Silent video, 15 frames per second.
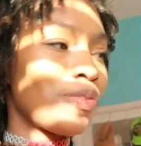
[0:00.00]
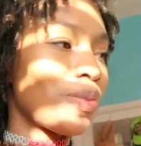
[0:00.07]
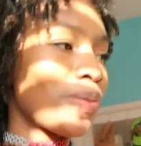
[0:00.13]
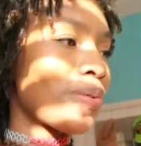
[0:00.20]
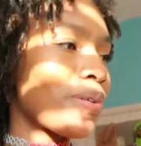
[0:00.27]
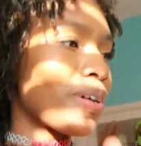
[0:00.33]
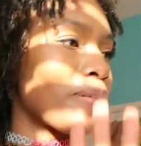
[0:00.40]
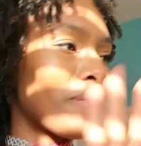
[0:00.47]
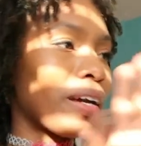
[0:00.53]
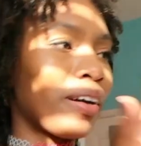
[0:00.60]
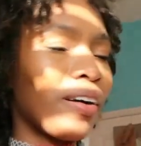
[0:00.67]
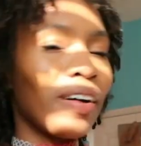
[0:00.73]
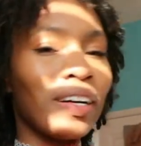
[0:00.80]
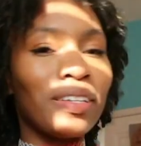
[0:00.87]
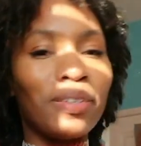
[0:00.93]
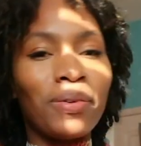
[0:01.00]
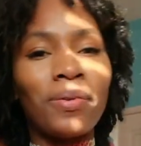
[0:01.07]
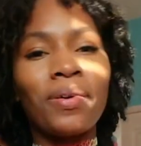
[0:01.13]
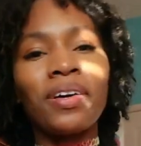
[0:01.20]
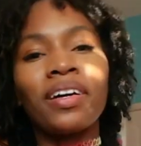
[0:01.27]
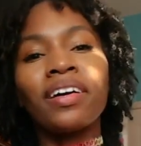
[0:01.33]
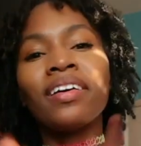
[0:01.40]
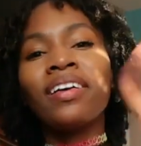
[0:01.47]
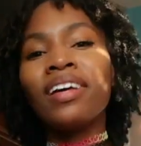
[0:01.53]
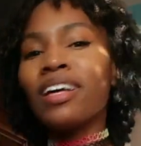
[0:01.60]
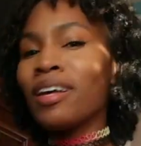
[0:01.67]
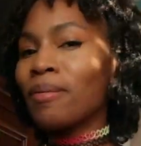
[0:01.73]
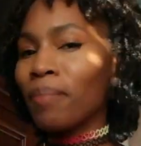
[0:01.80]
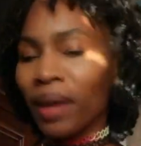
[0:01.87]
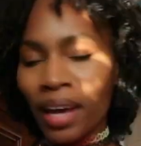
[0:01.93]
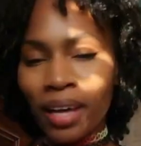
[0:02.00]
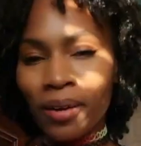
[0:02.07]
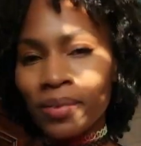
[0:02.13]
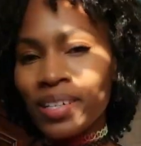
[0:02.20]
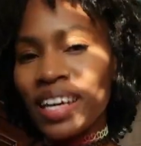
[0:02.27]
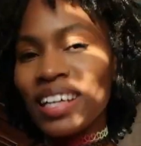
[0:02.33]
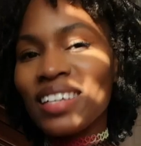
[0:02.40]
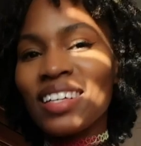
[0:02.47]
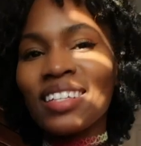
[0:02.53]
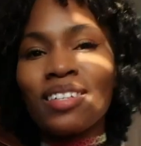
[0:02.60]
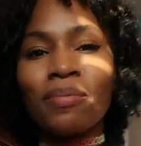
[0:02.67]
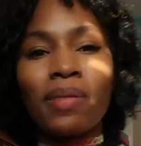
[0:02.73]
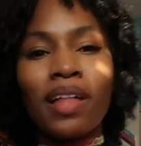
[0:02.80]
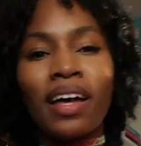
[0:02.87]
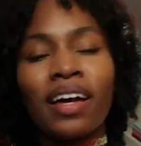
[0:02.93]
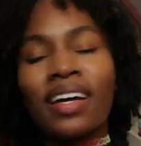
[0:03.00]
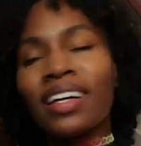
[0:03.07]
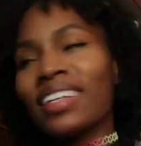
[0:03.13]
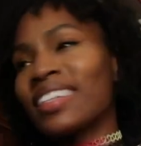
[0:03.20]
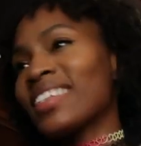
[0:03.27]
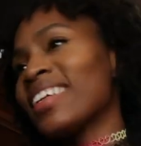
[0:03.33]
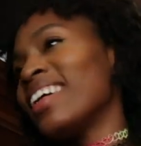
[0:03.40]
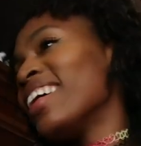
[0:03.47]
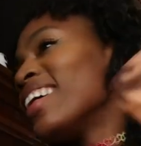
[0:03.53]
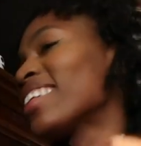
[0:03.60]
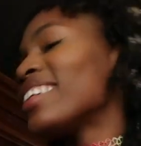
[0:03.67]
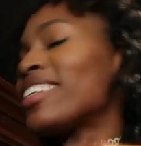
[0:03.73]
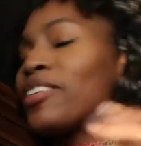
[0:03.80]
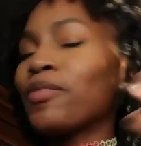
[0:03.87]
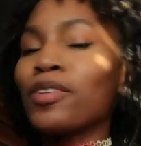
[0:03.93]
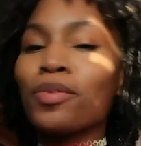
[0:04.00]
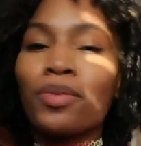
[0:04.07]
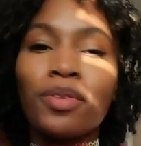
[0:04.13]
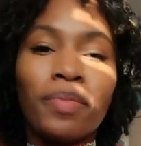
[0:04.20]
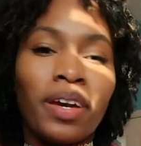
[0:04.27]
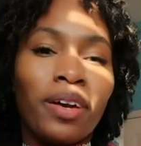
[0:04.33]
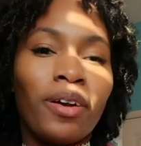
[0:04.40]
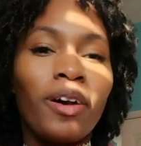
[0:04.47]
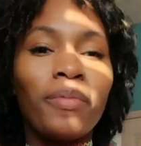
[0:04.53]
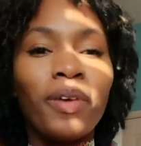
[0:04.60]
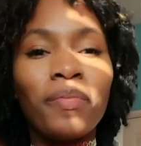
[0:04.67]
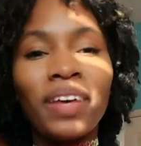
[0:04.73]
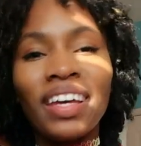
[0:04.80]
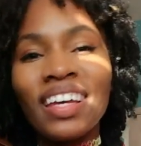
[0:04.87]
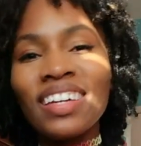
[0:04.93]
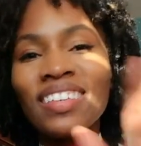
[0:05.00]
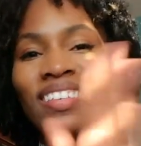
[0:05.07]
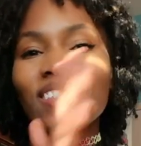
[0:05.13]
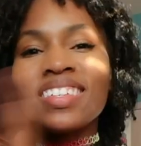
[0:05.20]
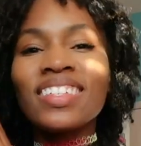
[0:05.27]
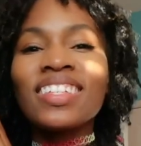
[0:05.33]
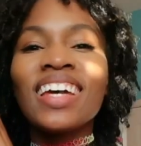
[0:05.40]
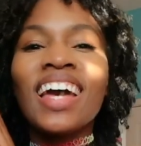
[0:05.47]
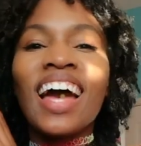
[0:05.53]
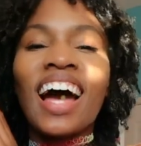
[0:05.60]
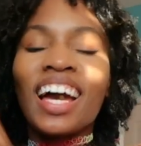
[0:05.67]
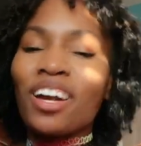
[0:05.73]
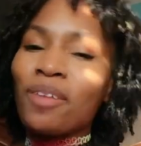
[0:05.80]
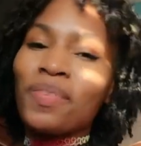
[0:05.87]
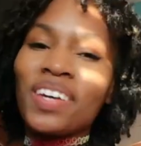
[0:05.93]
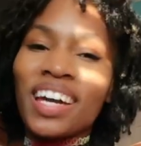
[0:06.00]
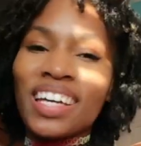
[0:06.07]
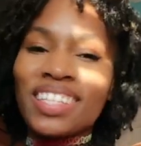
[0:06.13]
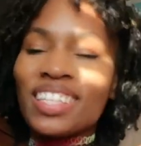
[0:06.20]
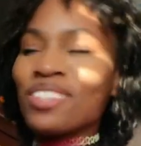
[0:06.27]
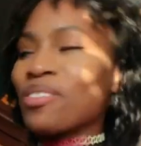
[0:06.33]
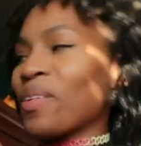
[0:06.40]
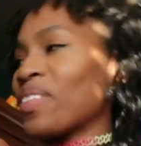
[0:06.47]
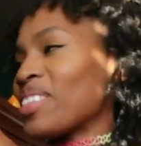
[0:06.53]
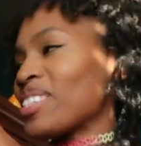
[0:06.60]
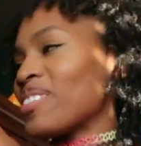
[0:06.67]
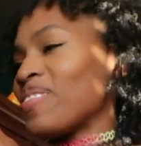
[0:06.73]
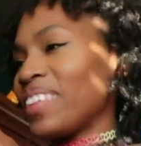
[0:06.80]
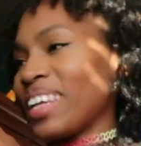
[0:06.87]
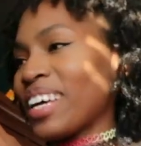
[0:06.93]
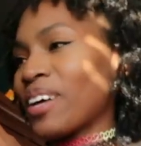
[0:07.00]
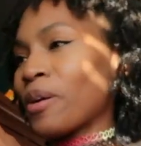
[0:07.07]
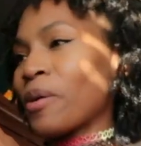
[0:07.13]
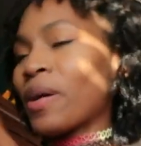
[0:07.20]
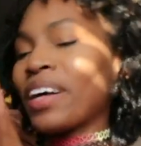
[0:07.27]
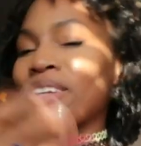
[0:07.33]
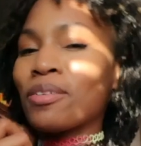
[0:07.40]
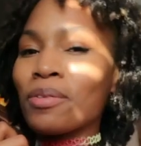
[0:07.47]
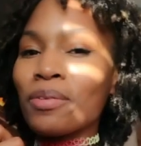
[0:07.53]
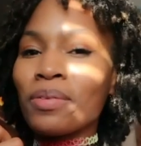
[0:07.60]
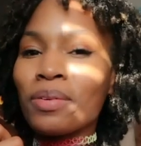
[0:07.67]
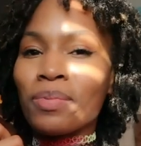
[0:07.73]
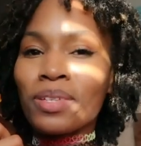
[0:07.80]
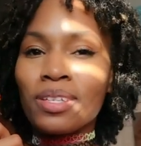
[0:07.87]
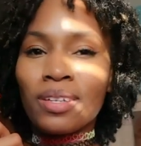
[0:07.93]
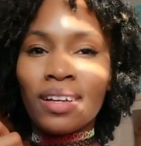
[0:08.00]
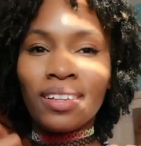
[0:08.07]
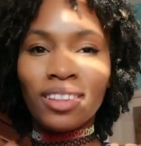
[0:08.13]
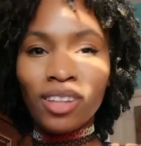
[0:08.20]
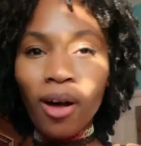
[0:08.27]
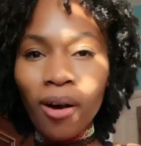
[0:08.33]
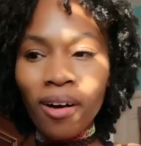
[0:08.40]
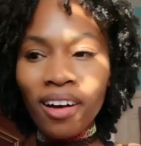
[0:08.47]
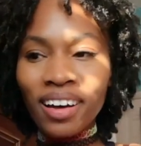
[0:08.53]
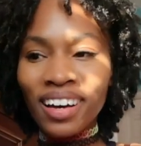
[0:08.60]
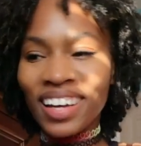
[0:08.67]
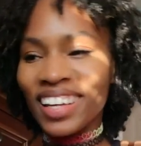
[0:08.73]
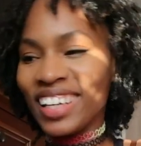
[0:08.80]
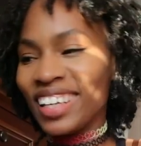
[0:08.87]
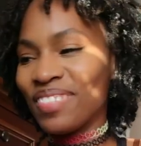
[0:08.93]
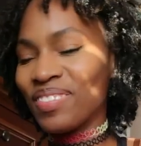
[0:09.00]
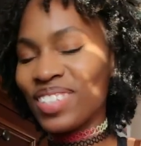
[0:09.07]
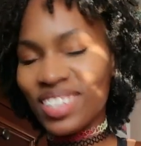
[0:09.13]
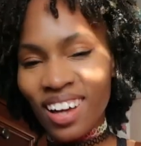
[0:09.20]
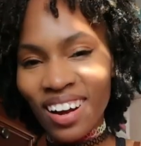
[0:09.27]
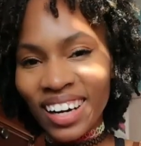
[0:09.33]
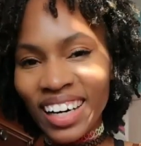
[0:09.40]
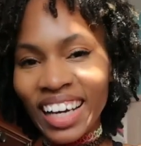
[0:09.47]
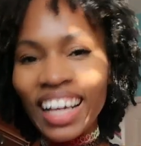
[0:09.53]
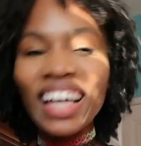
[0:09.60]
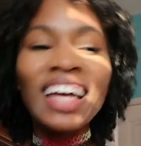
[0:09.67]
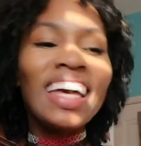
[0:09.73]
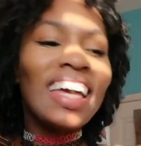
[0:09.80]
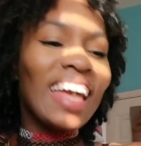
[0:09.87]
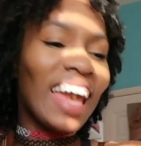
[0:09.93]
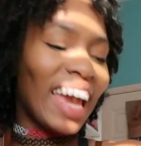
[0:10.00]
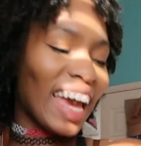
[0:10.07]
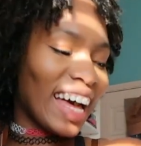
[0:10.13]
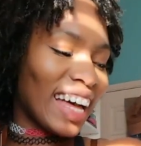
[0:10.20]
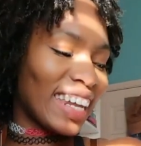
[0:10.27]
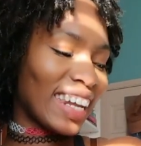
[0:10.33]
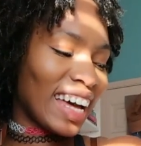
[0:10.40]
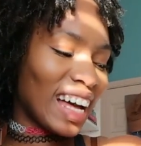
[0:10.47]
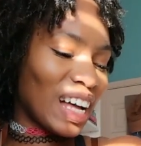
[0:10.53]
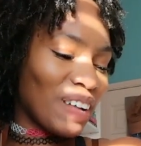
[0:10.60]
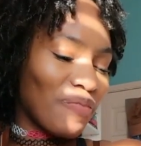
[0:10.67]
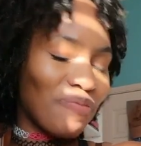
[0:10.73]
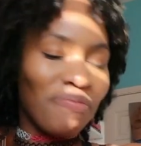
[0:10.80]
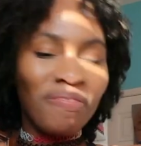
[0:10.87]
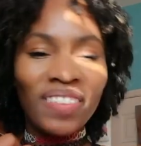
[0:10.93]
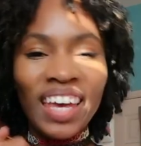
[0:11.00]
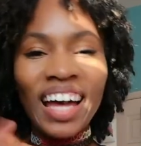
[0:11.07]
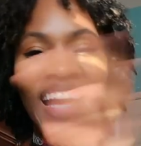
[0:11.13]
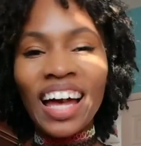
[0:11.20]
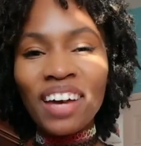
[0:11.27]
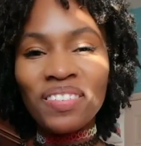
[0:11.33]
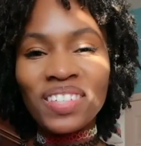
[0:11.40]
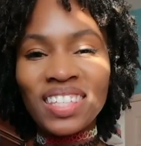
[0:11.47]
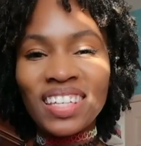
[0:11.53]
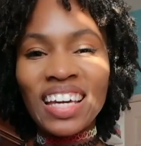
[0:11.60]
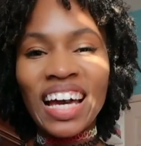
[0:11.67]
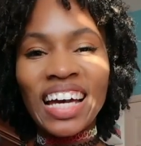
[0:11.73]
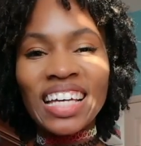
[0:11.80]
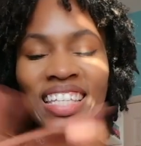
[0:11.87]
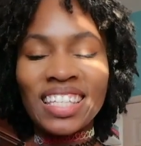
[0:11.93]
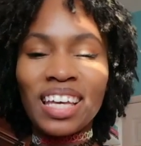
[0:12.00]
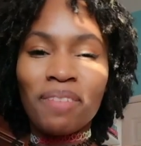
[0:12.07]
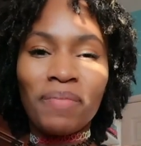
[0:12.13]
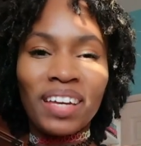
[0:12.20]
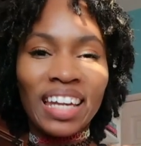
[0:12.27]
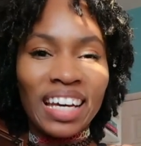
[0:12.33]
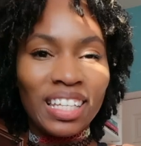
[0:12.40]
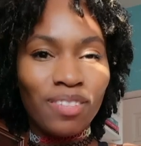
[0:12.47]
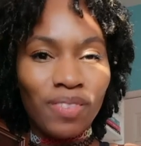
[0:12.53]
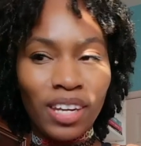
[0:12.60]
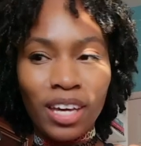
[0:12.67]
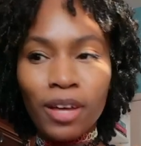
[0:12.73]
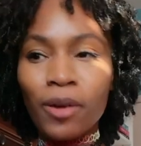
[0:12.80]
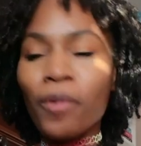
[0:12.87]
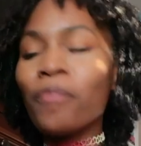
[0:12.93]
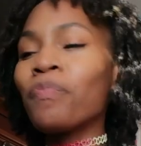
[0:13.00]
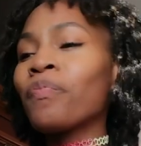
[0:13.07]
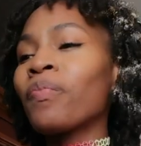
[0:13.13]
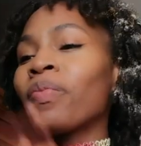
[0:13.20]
tour, my cart tour, my annotating supplies, the difference between my Kobo and my Kindles. I hope you guys enjoyed this video. I know it was long. I'm sorry. And yeah, I will see you guys in my next video.